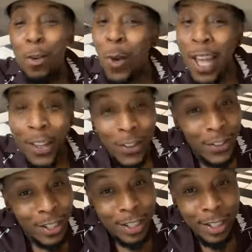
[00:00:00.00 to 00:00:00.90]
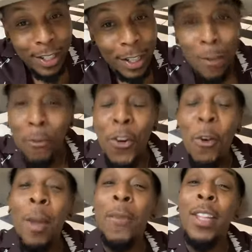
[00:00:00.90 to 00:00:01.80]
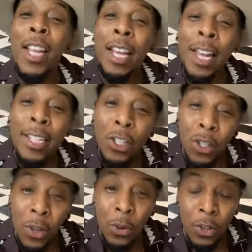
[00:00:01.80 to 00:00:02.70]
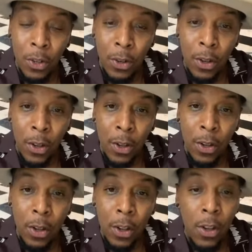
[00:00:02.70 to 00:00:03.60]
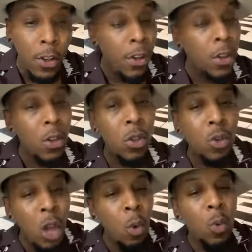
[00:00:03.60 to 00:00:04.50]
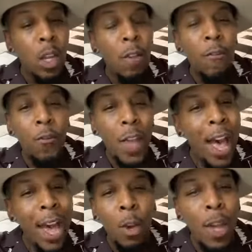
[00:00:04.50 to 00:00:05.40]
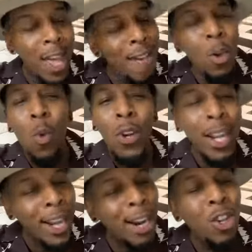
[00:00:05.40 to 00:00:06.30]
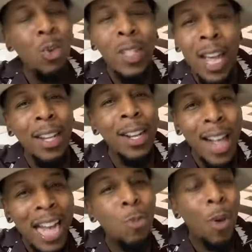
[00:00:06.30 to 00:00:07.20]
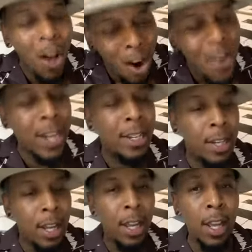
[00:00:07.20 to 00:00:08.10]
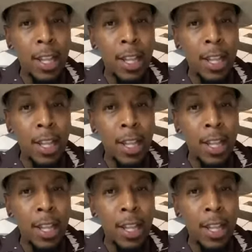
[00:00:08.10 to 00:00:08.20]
and well to confirm everything I just told you. So don't, I don't ever want to hear you tell a gospel artist,